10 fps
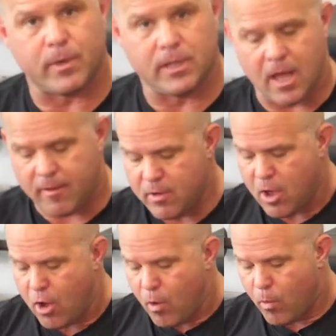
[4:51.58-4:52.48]
that we love.
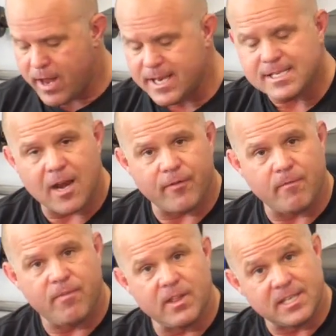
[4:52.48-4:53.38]
One is that if
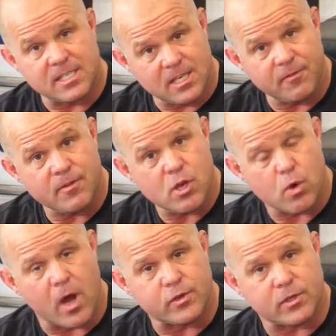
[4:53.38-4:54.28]
I'm feeling stiff in the
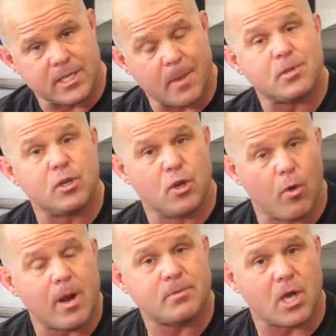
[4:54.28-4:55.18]
quadriceps, and you know
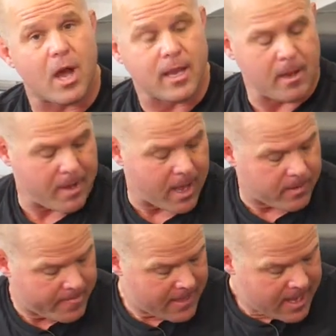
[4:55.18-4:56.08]
what I'm talking
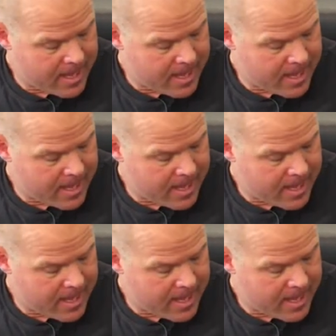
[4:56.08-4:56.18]
about,